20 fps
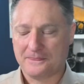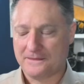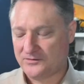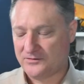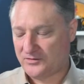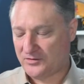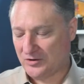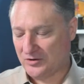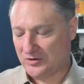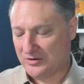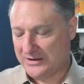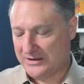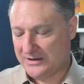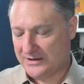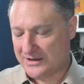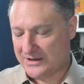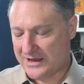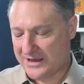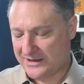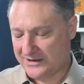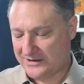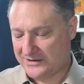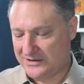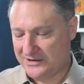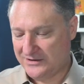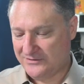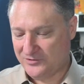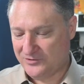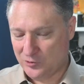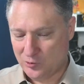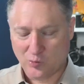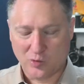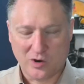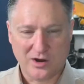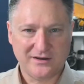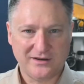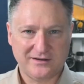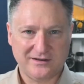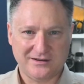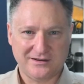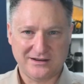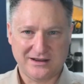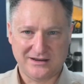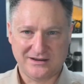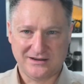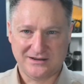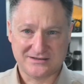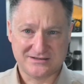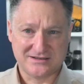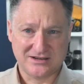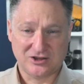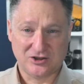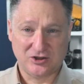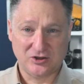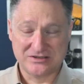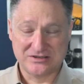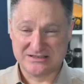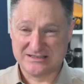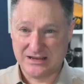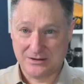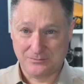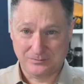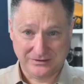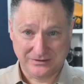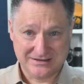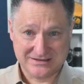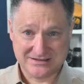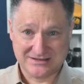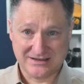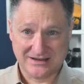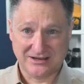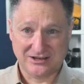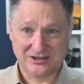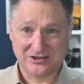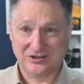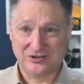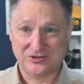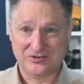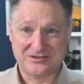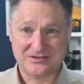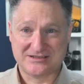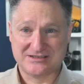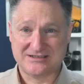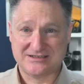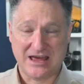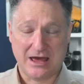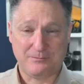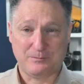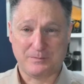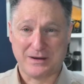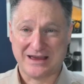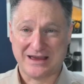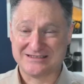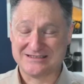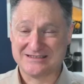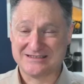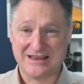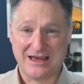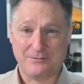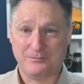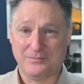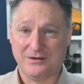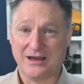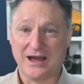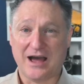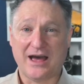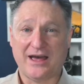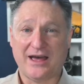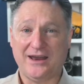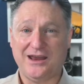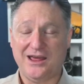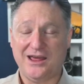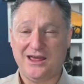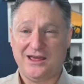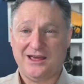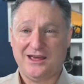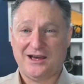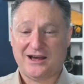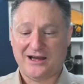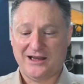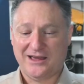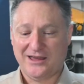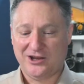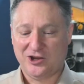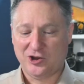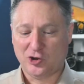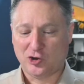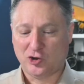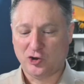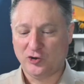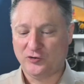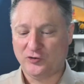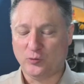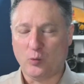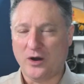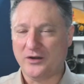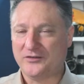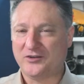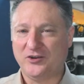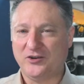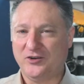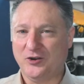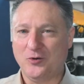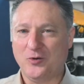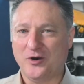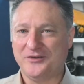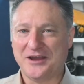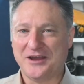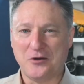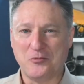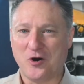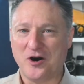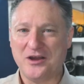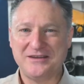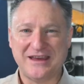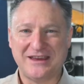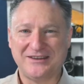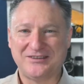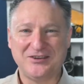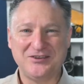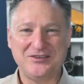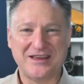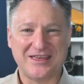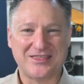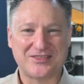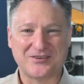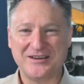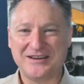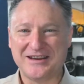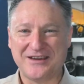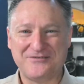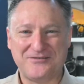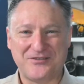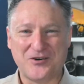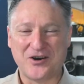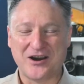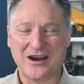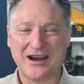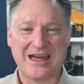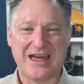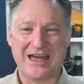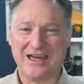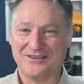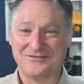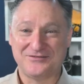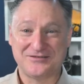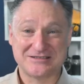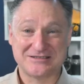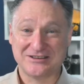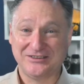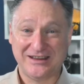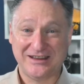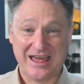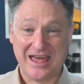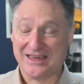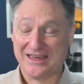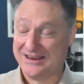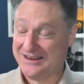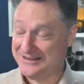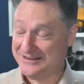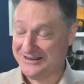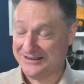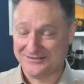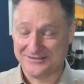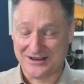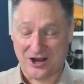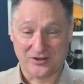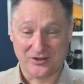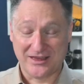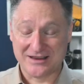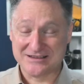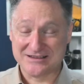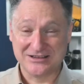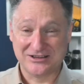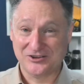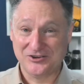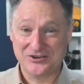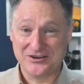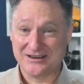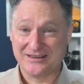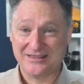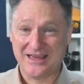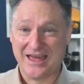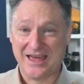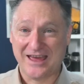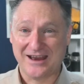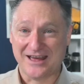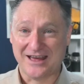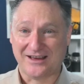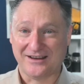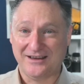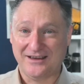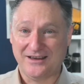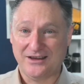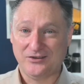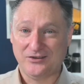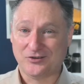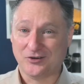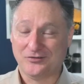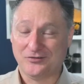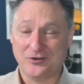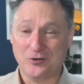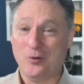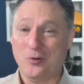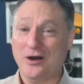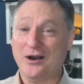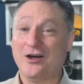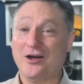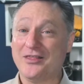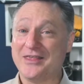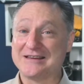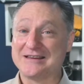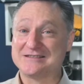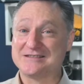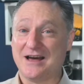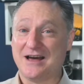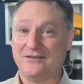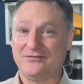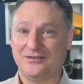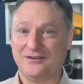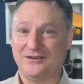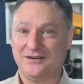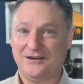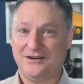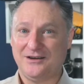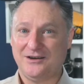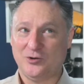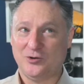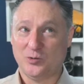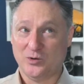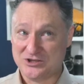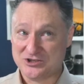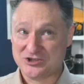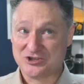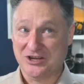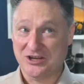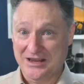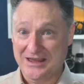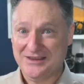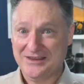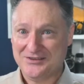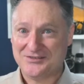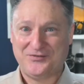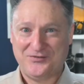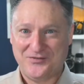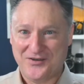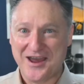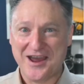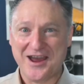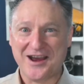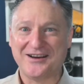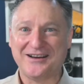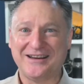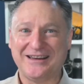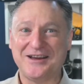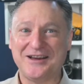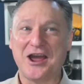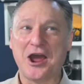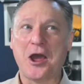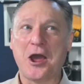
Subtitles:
So if you want, and this includes templates, it includes step-by-step guide, it includes what to do on day 1, day 2, day 3, day 4, every single day. All that's included in the handout. So if you want all that stuff, which is very